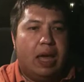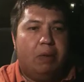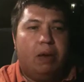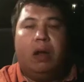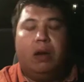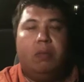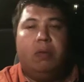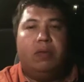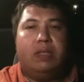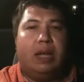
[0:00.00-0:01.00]
And we all know
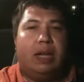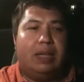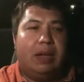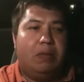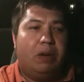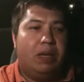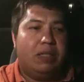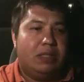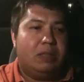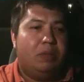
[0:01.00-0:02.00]
movies like that. And
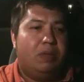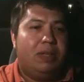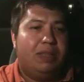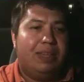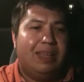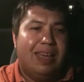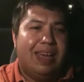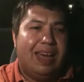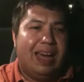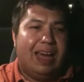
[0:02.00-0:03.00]
whereas this movie,
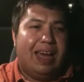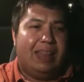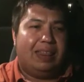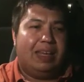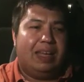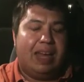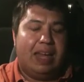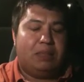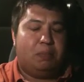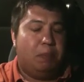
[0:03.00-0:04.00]
I think it
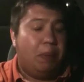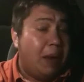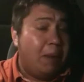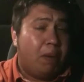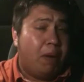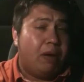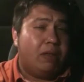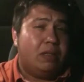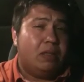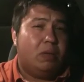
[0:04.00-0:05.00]
has in part
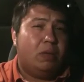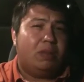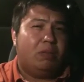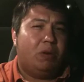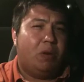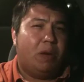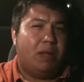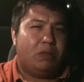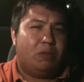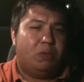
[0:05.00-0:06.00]
to do with the
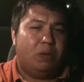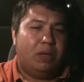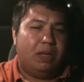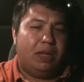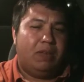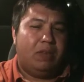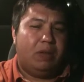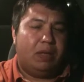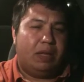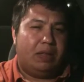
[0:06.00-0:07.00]
robots really, even
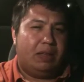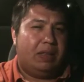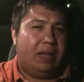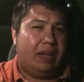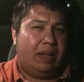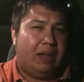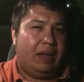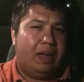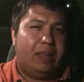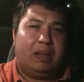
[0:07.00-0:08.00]
though
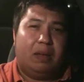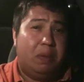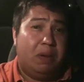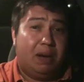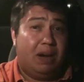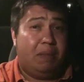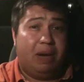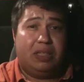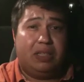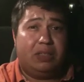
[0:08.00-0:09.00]
the computer
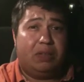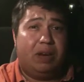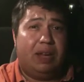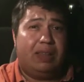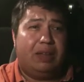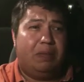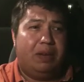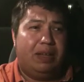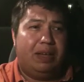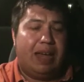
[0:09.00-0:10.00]
animation is great, they
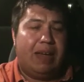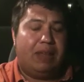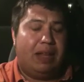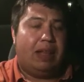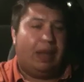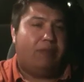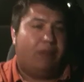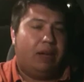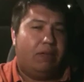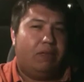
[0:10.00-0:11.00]
really didn't have that
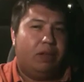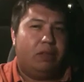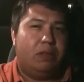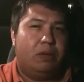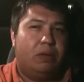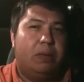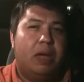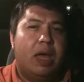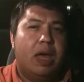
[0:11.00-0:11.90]
lifelike feel to them.